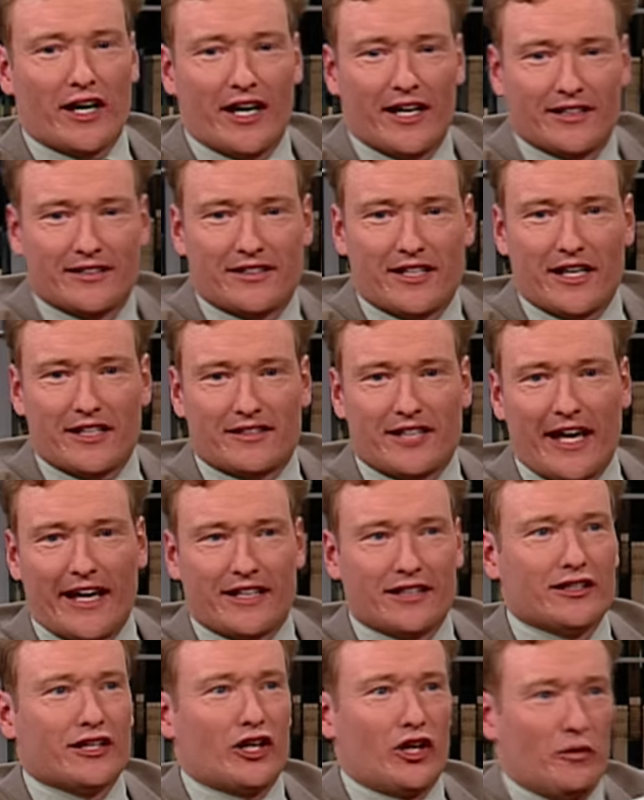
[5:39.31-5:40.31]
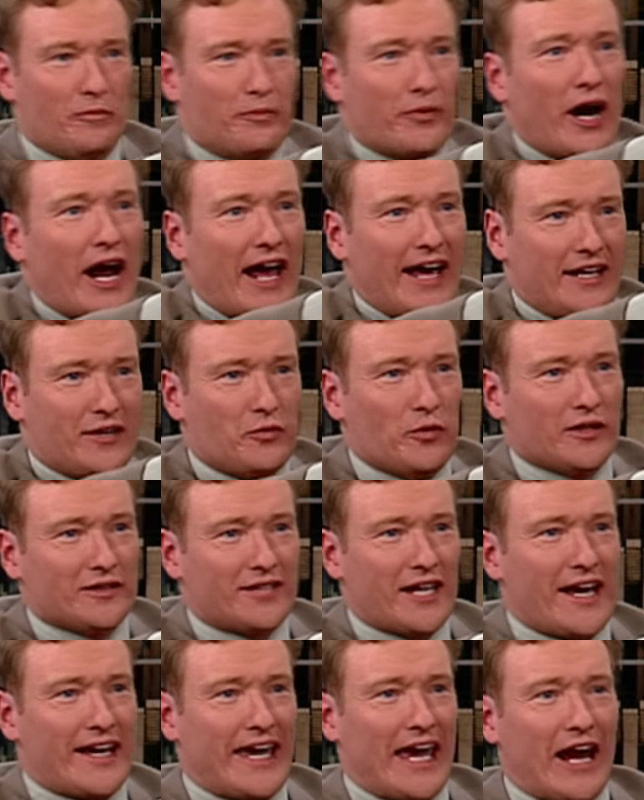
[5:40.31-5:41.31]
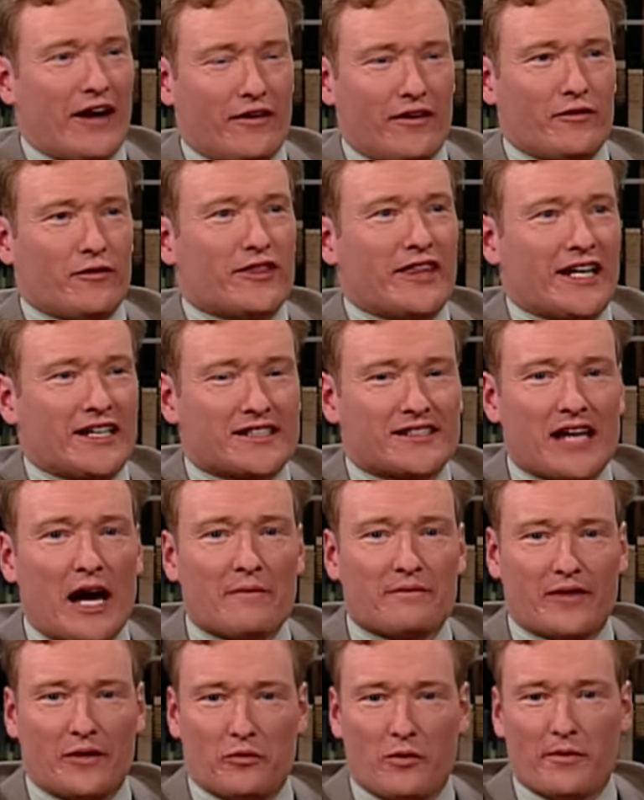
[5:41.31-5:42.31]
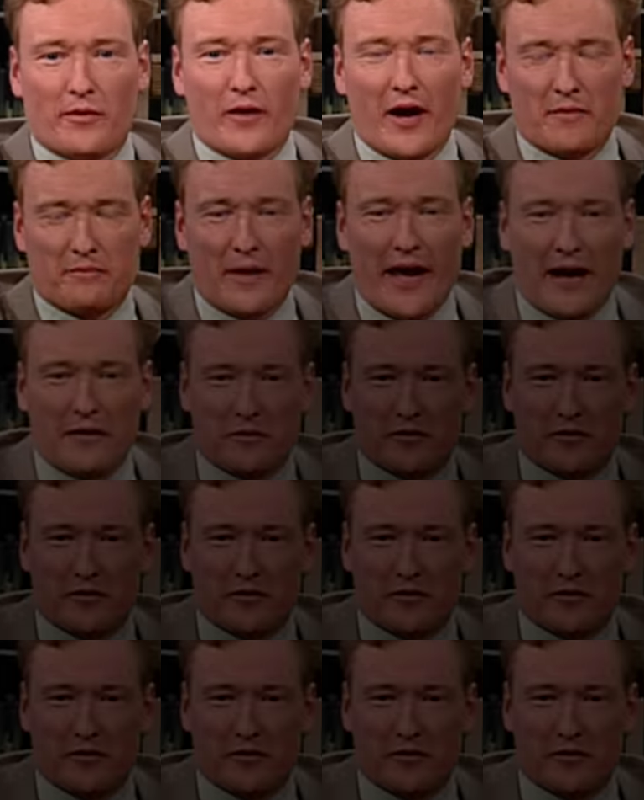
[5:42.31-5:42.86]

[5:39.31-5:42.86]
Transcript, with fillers: going to take a little break. We'll take care of it. We'll think of something. We'll be right back